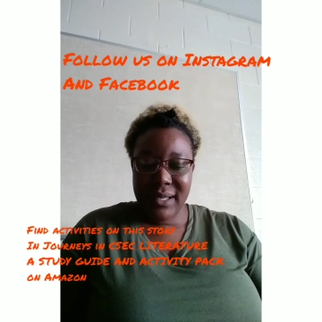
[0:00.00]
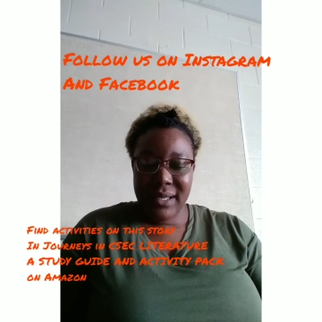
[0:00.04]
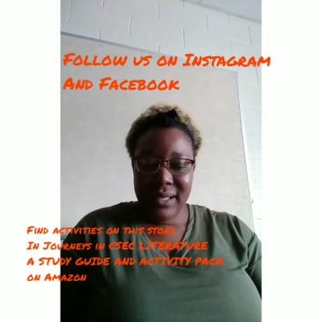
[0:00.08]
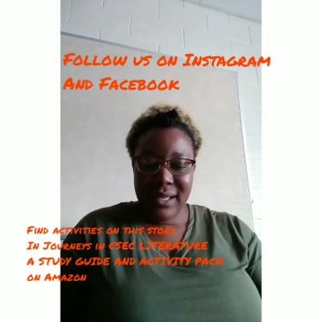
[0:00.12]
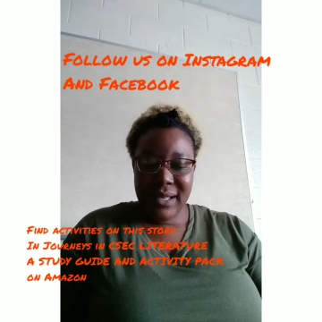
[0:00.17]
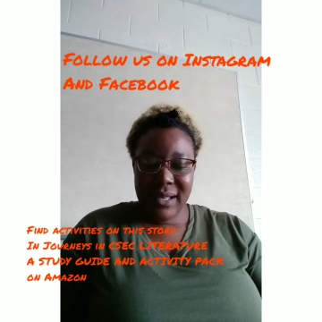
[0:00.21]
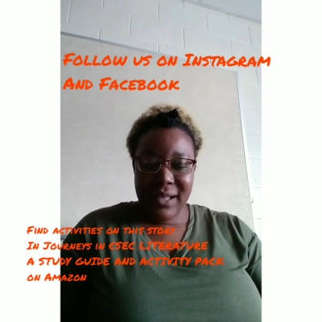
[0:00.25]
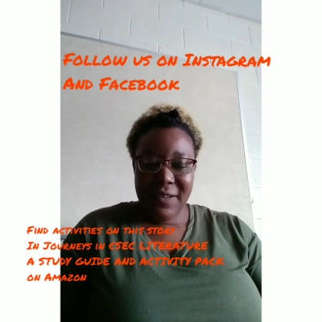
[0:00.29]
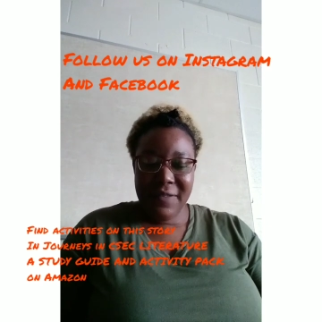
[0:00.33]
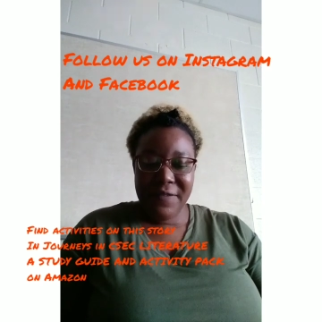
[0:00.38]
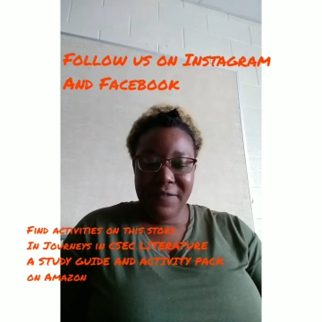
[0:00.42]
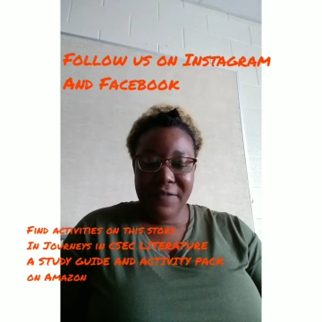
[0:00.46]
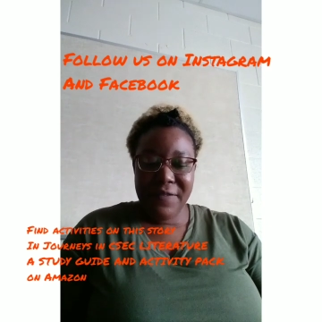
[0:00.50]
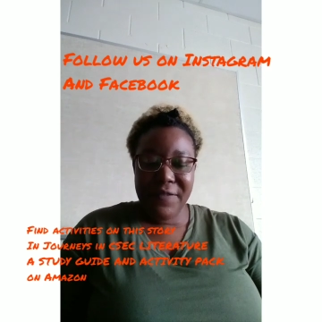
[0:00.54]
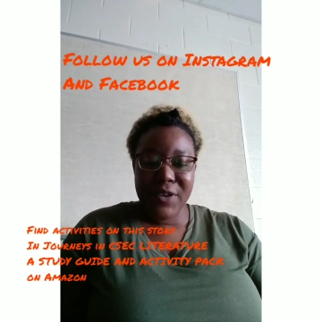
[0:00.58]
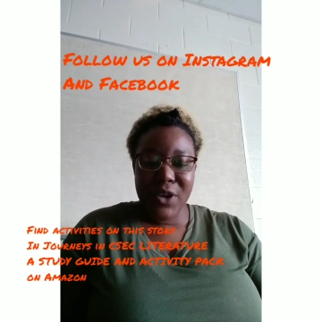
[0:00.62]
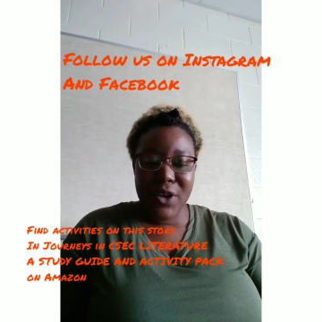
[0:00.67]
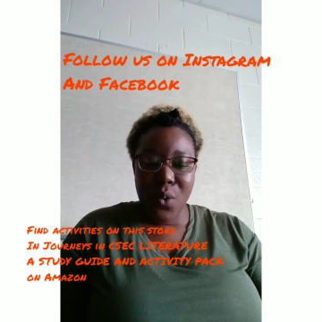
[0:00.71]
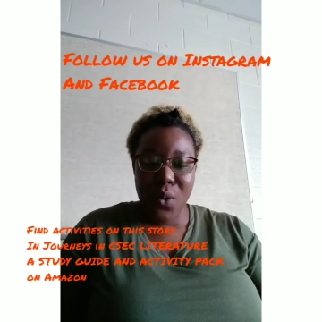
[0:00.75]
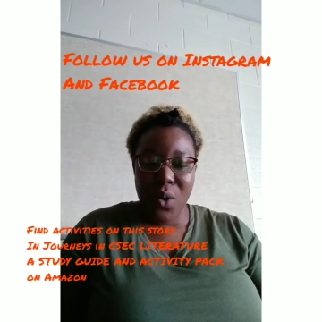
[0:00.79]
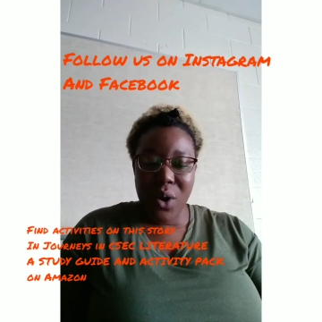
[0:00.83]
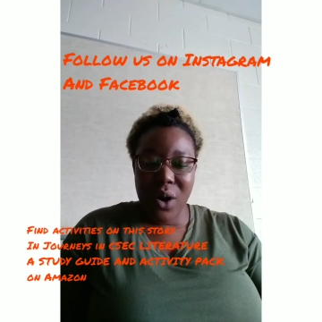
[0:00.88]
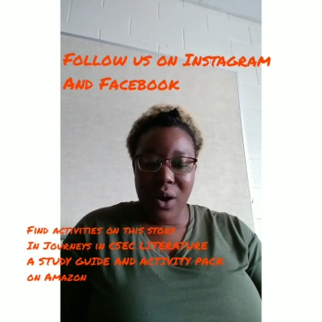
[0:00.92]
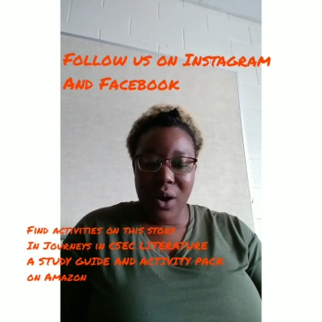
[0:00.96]

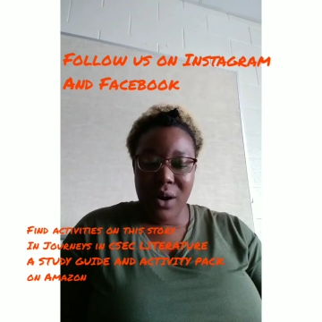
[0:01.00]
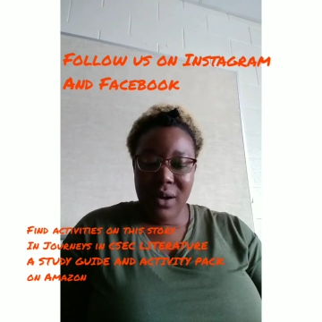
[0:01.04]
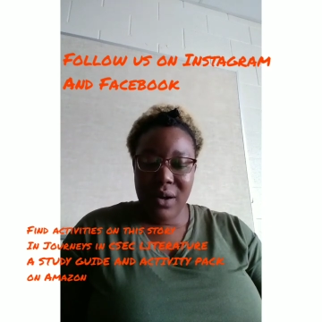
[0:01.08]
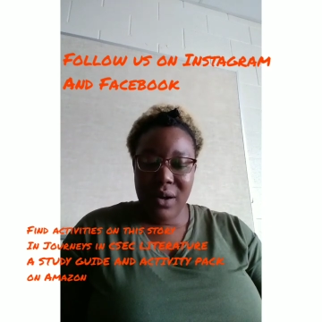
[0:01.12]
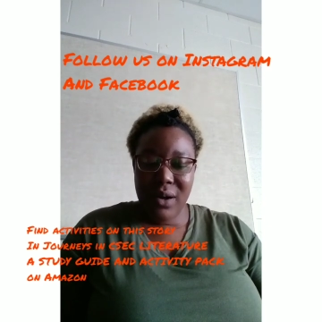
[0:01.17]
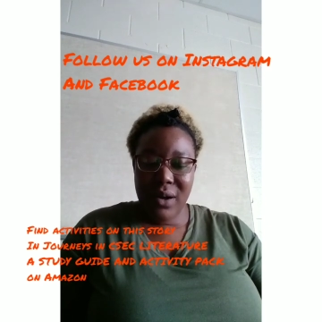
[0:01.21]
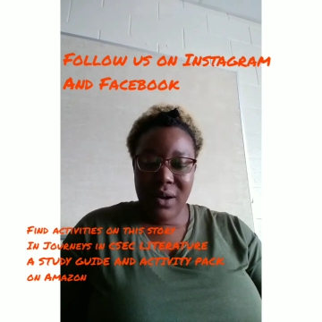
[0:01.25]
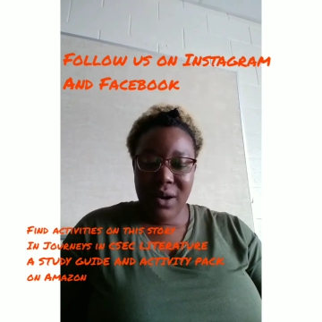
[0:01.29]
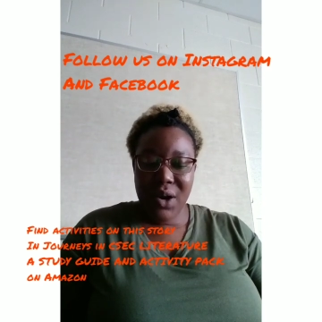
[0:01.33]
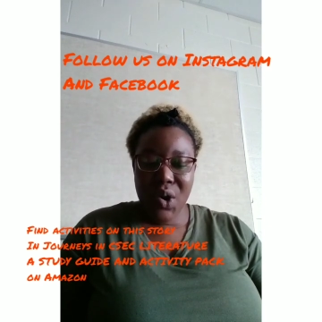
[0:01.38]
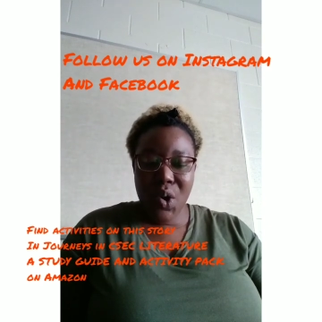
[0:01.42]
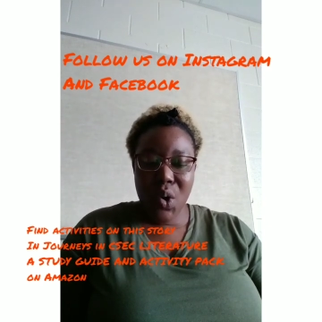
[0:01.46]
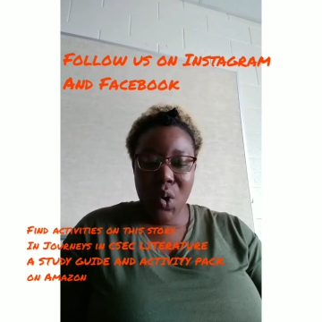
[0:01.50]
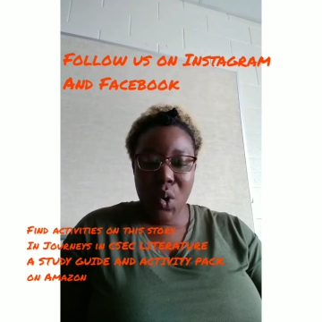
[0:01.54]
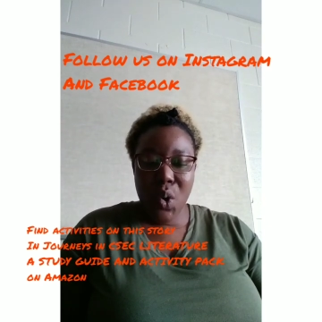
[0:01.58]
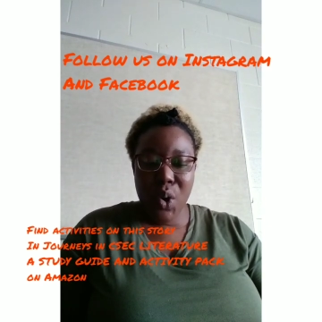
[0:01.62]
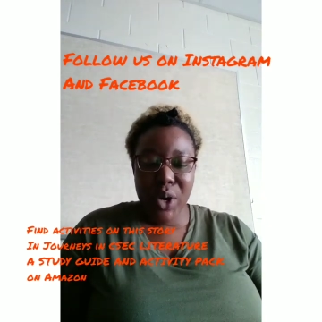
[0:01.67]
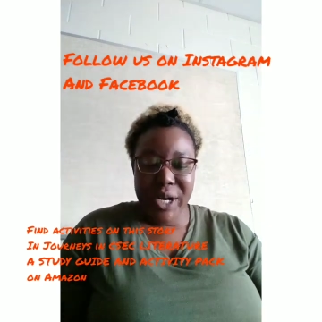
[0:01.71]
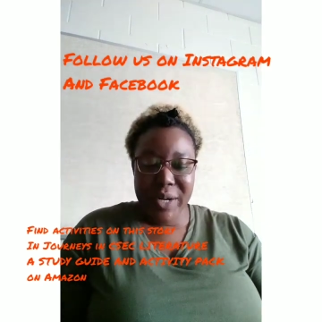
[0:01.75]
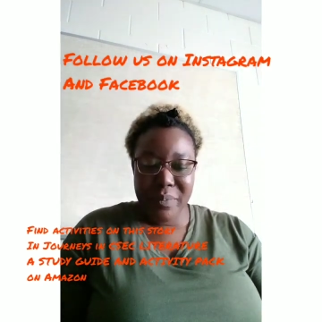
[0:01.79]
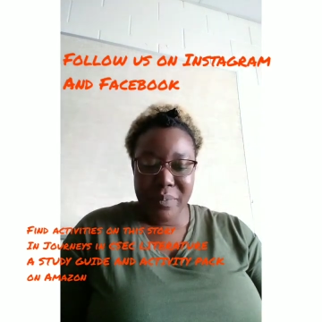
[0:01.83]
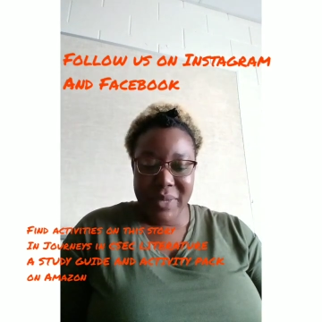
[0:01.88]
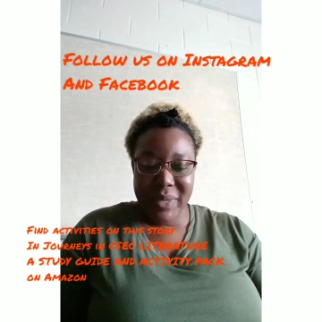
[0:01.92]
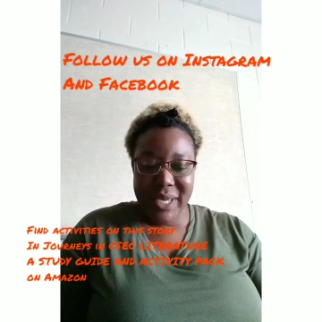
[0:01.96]
flour,
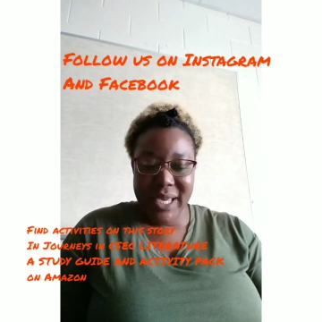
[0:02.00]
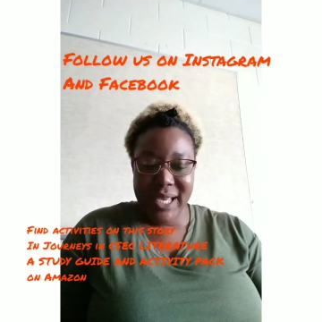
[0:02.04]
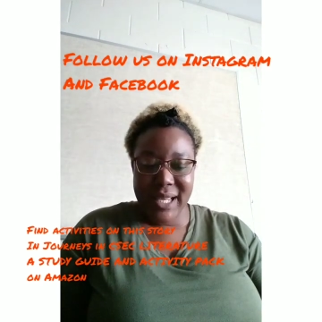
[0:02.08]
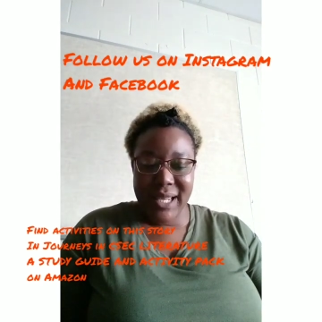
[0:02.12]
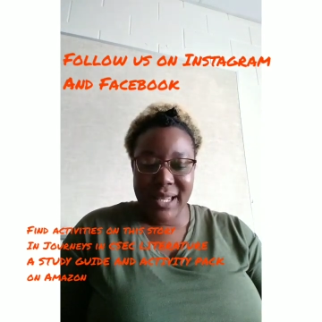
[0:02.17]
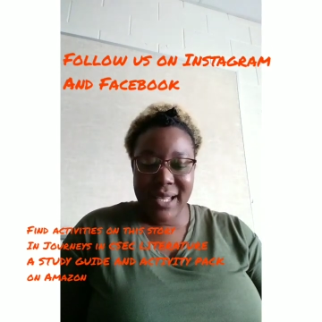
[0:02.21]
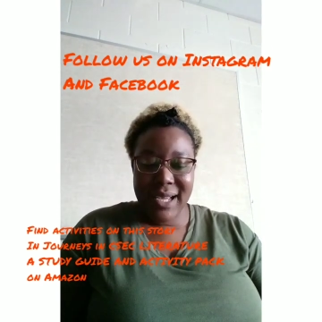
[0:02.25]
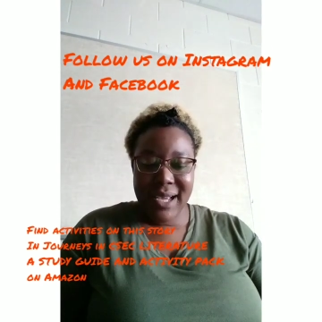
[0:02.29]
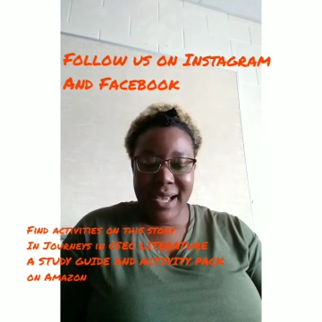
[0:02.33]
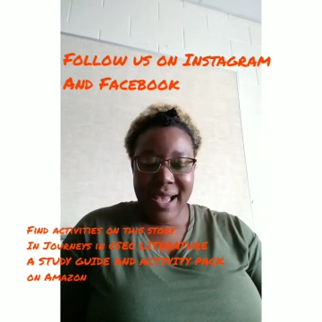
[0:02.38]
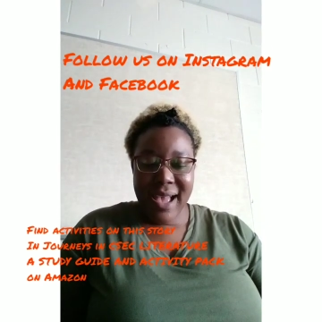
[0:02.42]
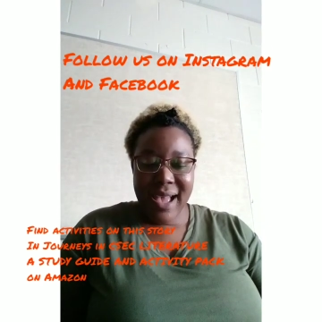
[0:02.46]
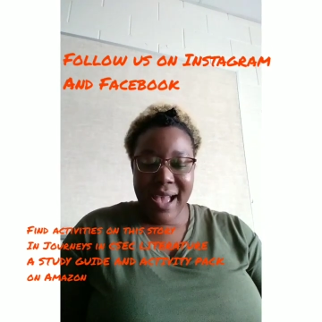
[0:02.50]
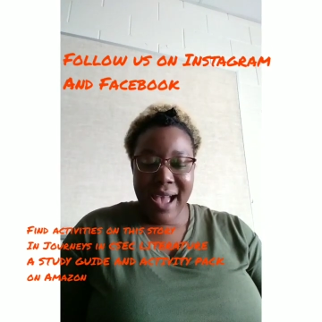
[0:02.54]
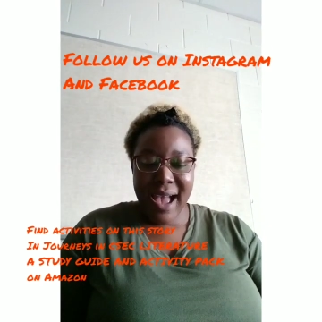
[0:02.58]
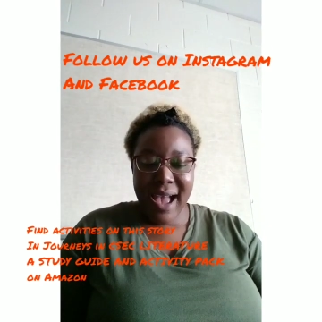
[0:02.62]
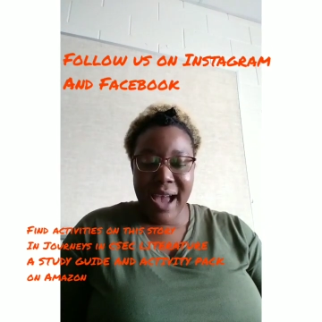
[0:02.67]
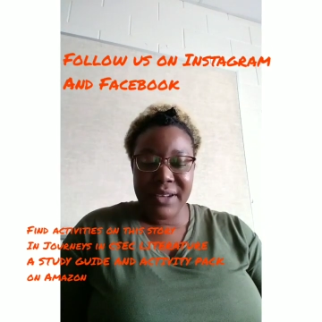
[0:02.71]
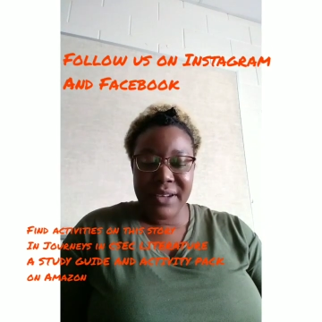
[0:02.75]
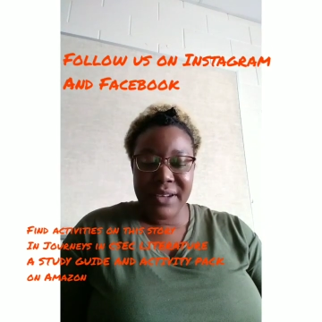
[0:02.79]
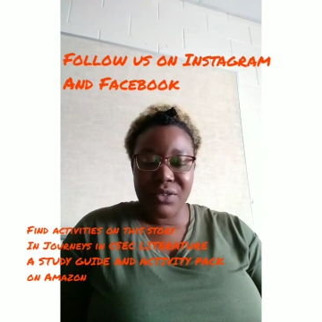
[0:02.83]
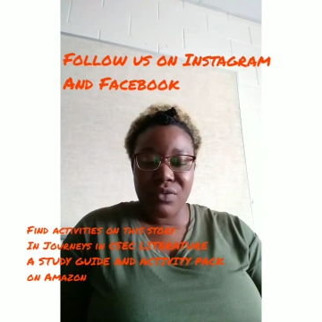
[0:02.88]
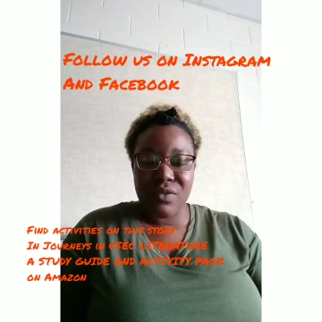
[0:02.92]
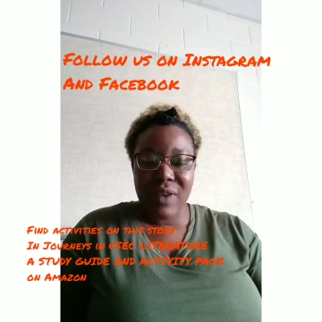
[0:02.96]
cornmeal,
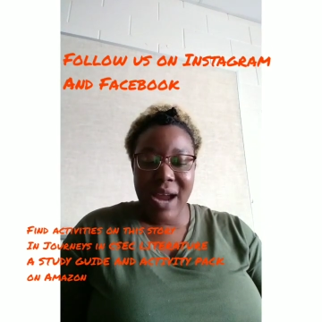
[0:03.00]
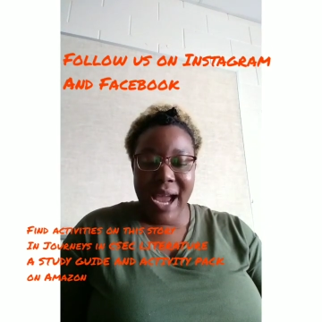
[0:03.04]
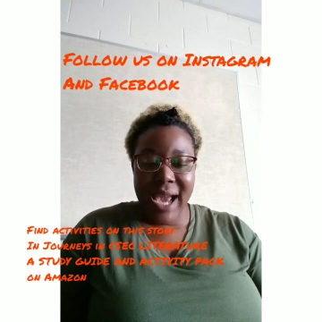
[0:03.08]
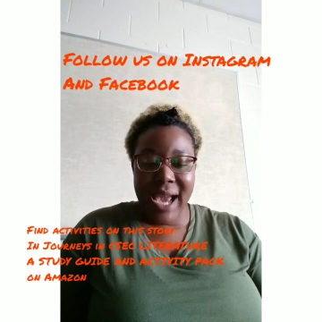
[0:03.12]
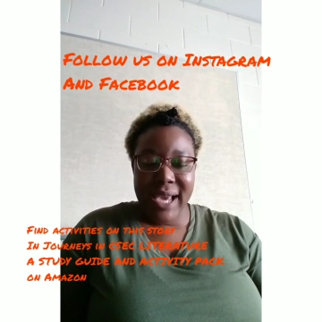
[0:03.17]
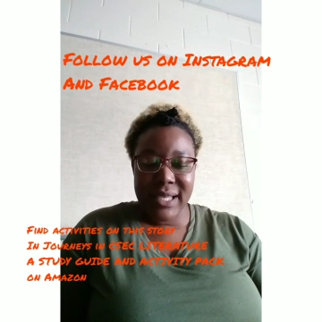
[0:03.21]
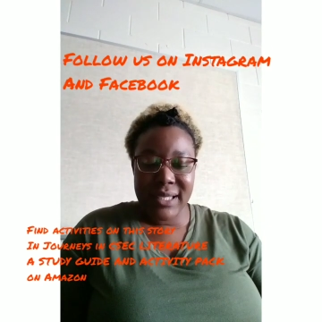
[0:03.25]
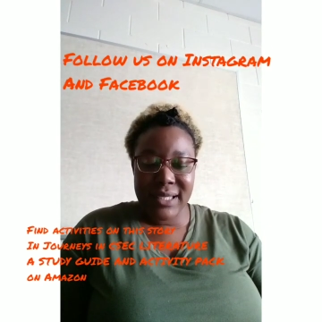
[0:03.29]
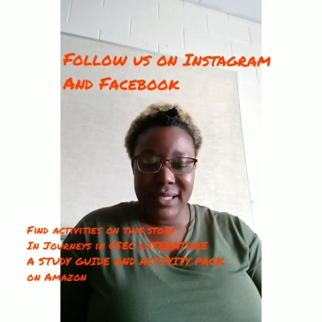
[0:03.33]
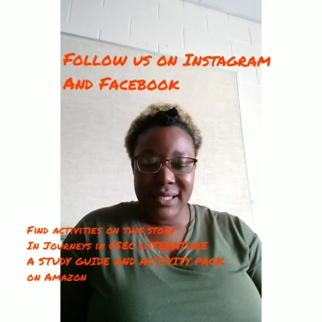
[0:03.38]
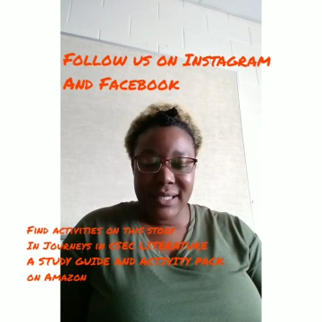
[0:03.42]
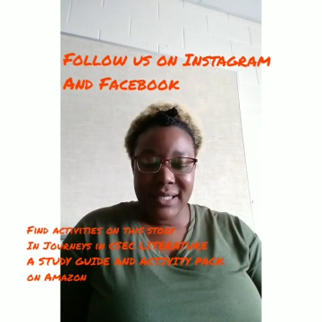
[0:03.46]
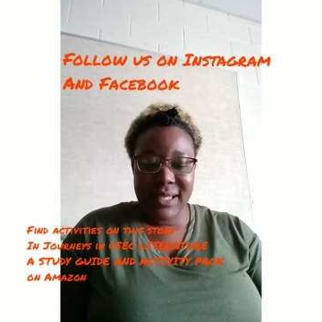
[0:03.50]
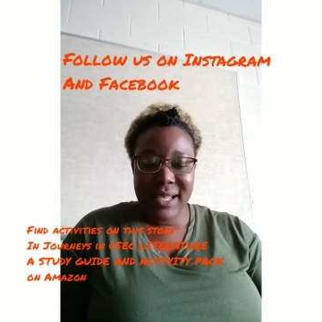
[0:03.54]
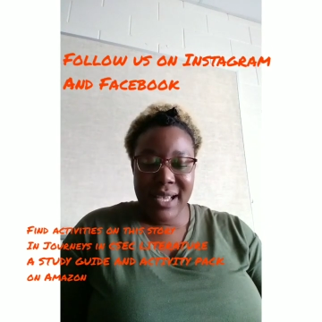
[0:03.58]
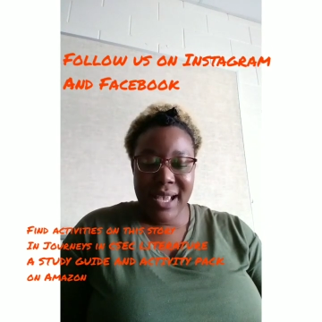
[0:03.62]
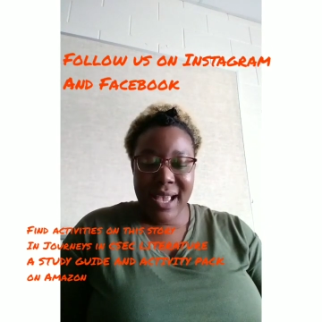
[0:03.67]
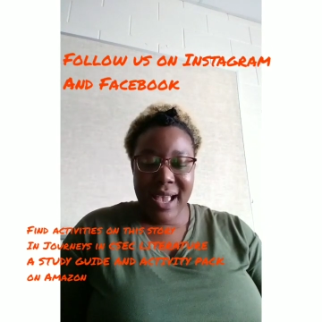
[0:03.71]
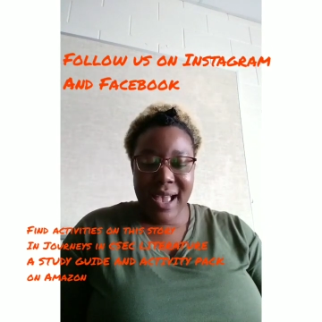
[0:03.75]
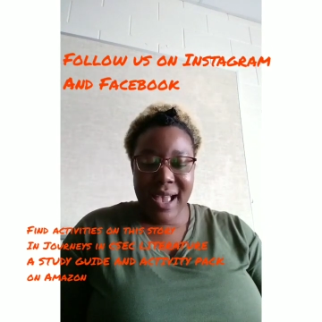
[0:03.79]
and rice,